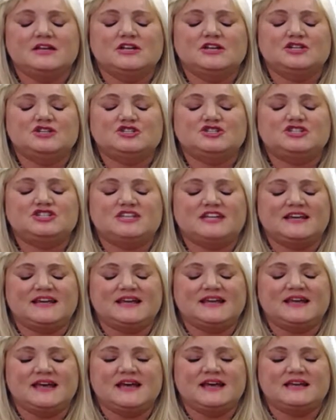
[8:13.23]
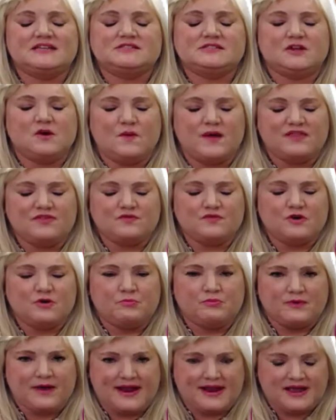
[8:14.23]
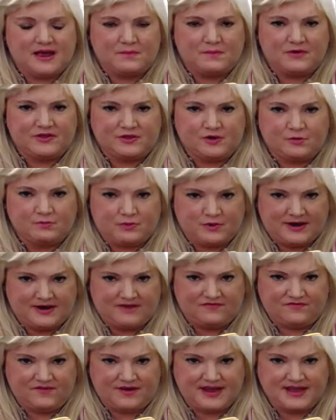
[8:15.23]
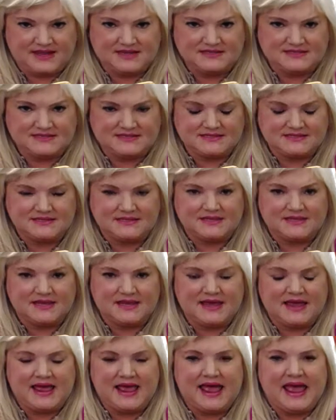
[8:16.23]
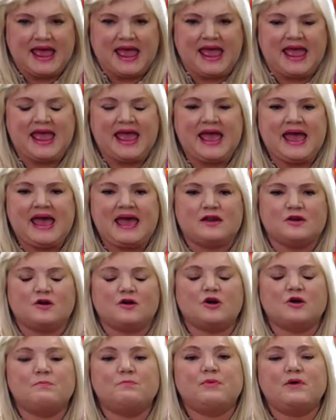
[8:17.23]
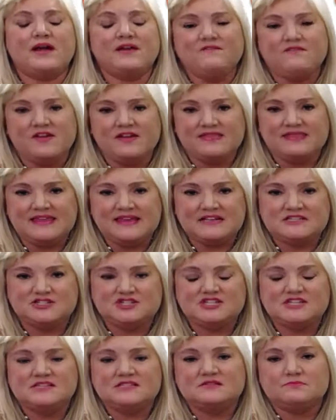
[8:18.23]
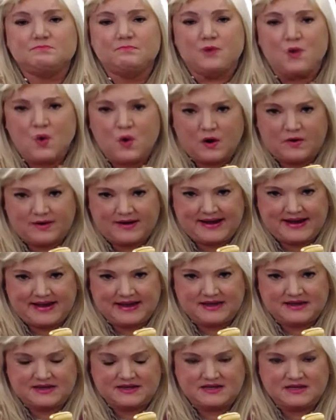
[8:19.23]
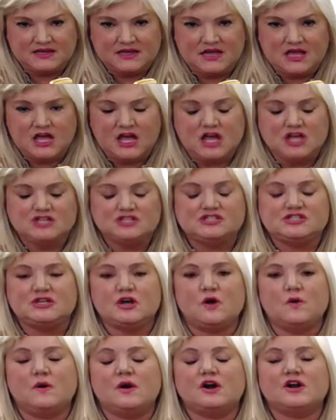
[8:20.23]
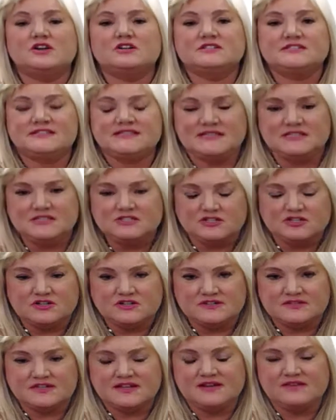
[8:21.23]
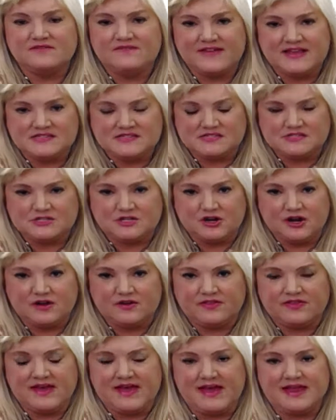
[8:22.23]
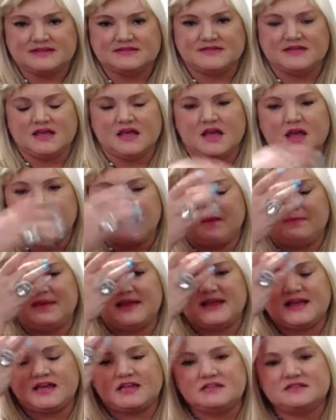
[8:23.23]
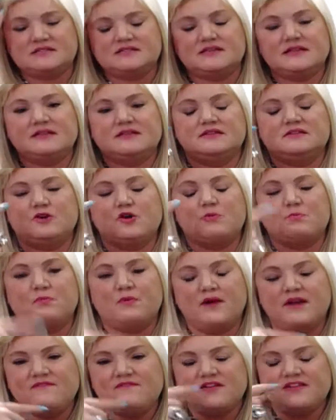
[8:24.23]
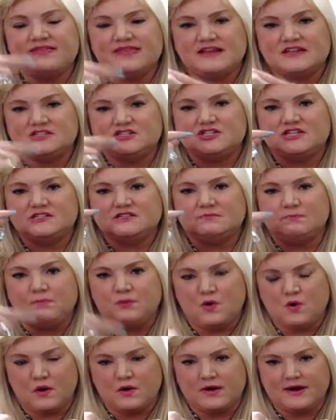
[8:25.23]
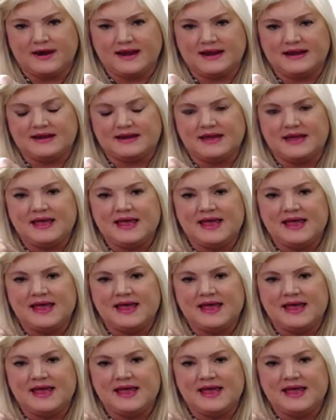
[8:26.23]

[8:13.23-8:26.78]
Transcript: she is going through a breakup with her boyfriend, and her boyfriend thinks she's boring. So her sister convinces her that because her boyfriend thinks she's boring,